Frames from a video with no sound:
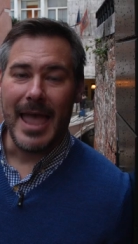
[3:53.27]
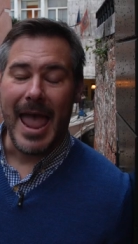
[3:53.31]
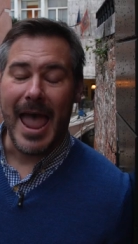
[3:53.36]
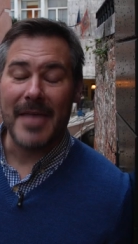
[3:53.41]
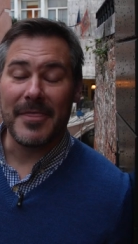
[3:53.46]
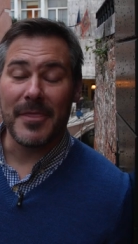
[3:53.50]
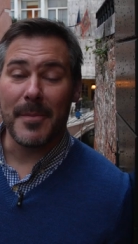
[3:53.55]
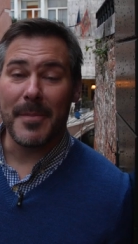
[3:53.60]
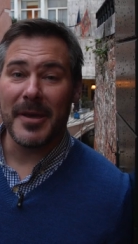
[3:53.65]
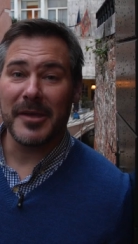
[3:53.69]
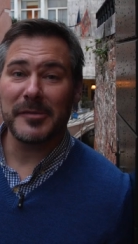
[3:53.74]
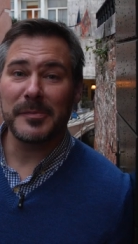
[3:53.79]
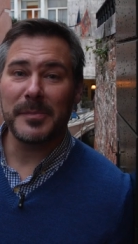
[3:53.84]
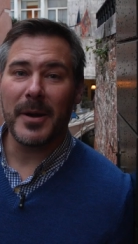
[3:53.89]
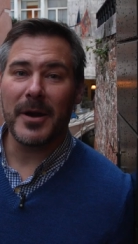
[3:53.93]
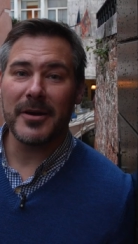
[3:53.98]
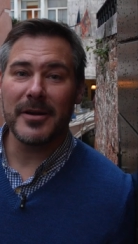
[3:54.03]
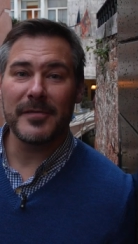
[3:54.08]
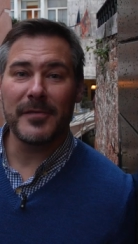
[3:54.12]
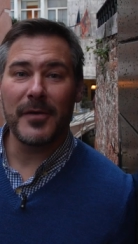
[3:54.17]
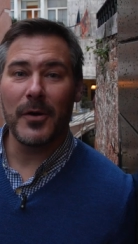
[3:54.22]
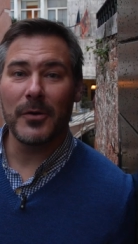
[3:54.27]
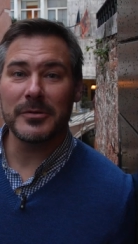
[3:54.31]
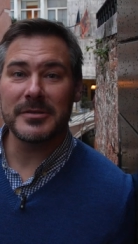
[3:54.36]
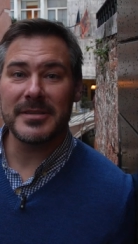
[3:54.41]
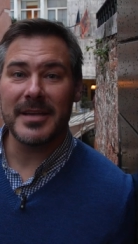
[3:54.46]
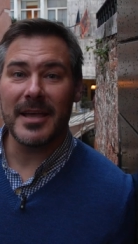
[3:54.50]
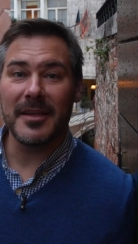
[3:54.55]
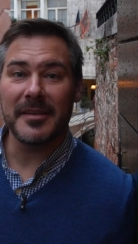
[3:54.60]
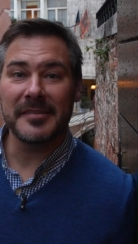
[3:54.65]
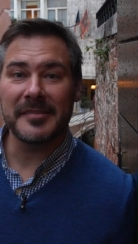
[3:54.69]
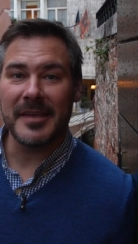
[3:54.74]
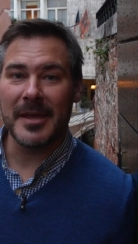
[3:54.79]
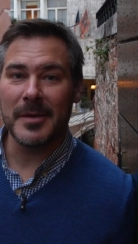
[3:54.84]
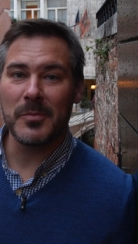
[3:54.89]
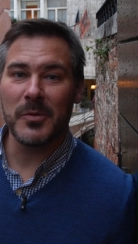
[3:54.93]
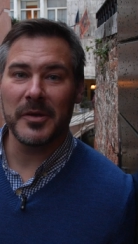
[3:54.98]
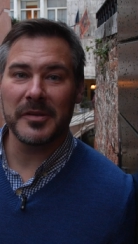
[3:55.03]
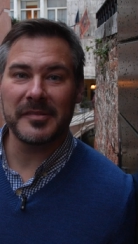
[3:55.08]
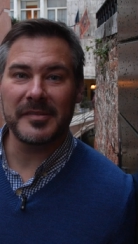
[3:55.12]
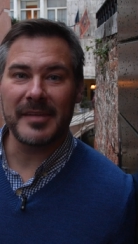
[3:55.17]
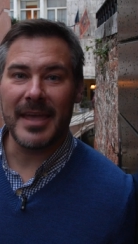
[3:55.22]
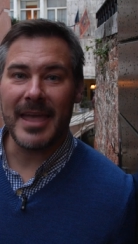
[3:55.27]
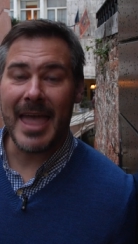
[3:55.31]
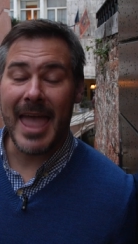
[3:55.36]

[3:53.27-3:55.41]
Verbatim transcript: And the best part of Hotel San Moise,